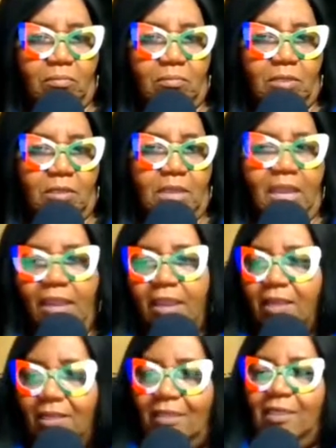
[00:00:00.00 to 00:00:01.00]
Okay?
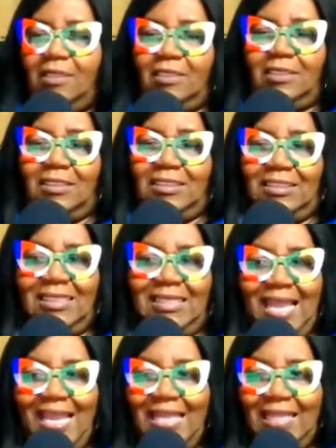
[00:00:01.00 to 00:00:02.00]
The
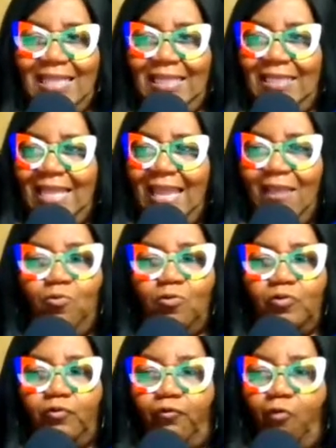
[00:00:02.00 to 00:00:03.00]
land
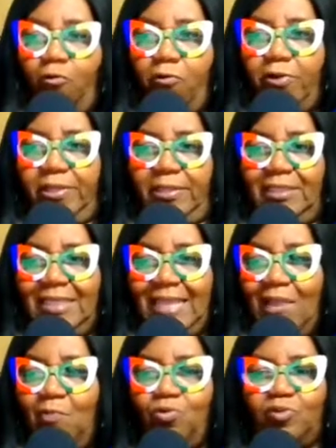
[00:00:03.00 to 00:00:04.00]
was growing, the
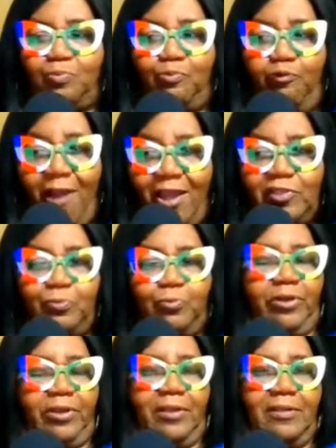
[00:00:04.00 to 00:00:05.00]
land was
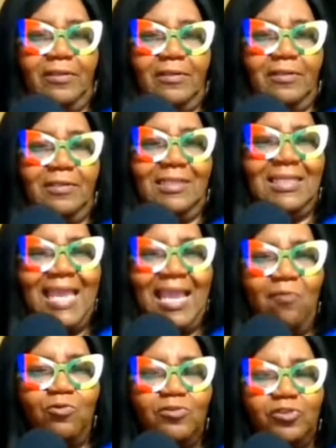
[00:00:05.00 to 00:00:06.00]
prospering, the
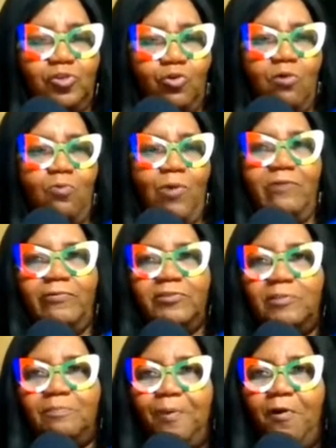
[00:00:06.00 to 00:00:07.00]
land was doing what it was
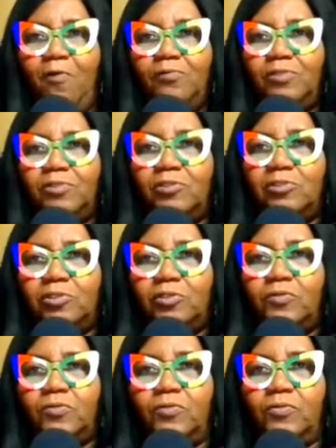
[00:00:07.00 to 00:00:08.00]
supposed to
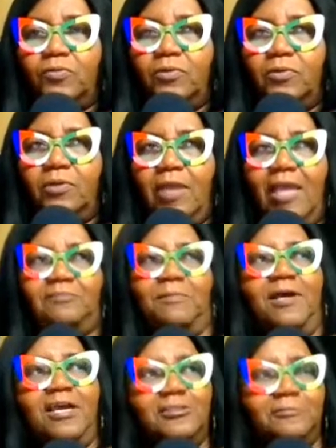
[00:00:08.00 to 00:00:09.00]
do. As
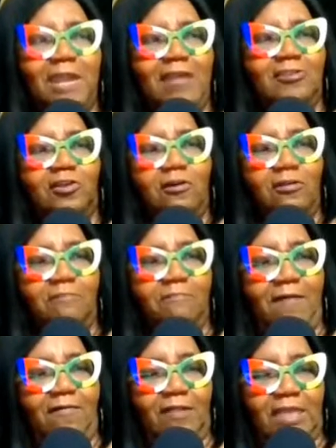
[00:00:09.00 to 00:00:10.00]
my husband and I talked
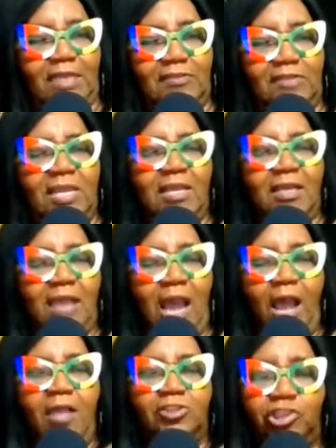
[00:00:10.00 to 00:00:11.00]
about this,
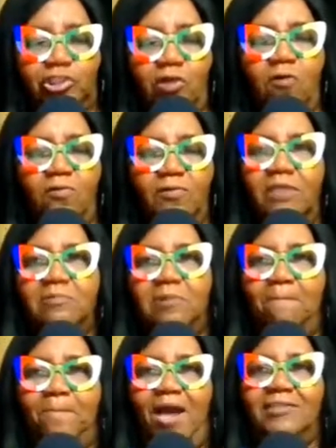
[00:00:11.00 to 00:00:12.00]
God showed them
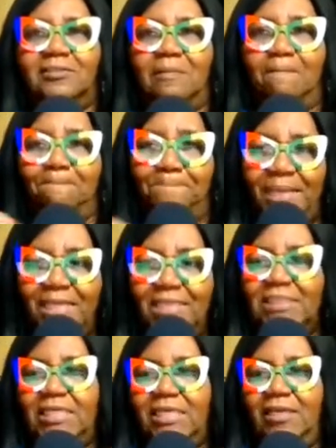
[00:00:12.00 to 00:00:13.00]
the
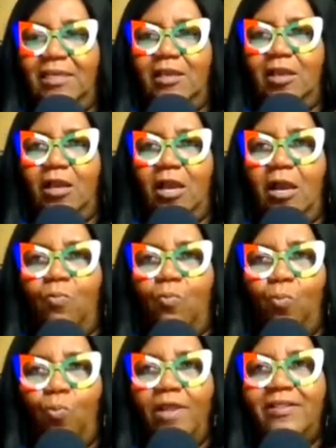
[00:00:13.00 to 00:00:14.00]
possibility of
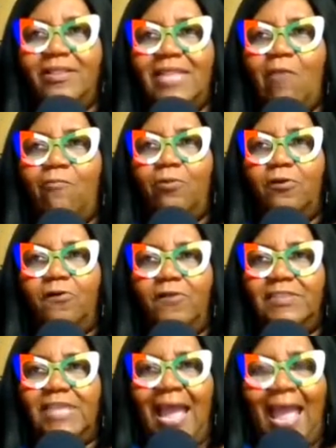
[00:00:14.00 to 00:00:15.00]
what they were
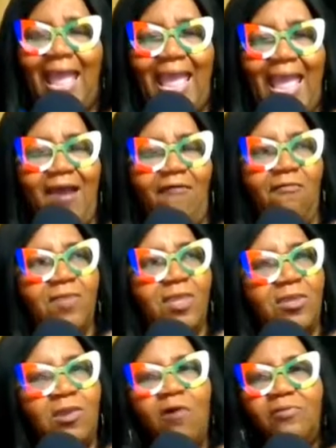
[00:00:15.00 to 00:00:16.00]
going to have.
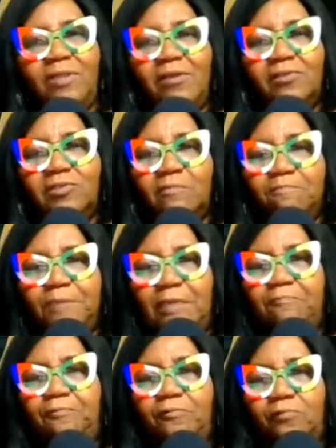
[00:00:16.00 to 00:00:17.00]
Y'all, there's some
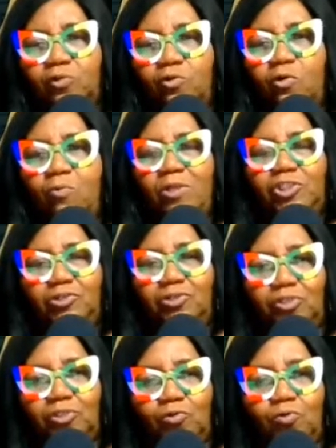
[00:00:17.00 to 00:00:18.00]
people doing what you're
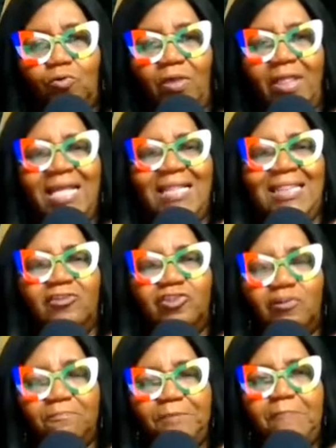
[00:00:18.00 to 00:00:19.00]
doing. There's
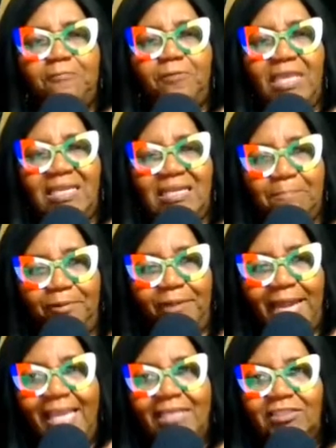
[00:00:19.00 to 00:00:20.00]
some people in the
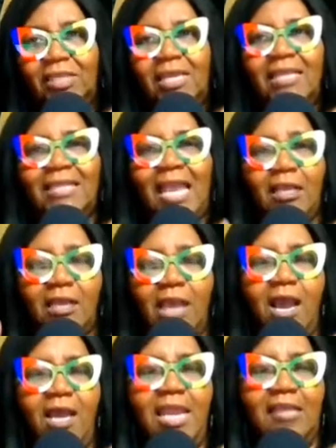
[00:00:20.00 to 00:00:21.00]
place that
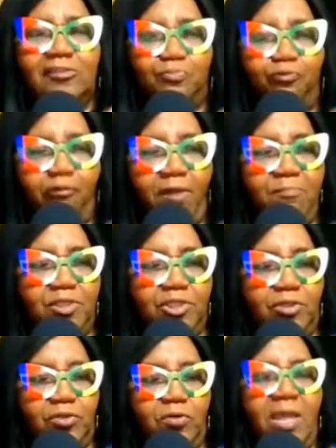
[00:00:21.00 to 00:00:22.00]
God has promised
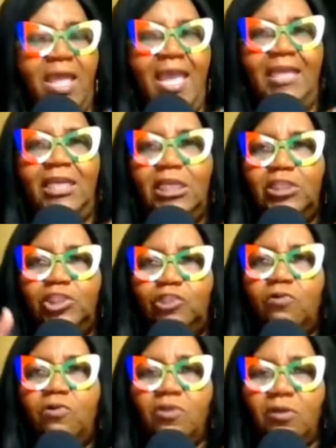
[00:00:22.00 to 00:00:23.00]
you, and he's
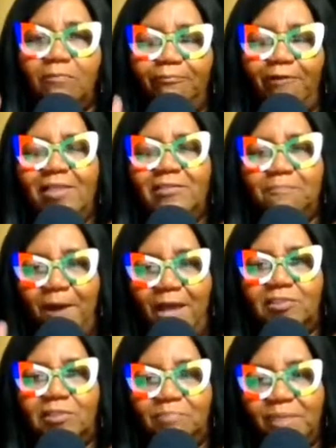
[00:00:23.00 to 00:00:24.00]
showing you the
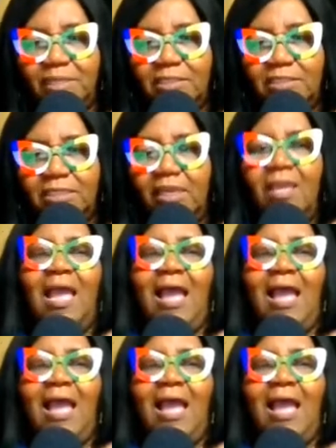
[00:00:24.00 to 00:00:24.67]
possibility.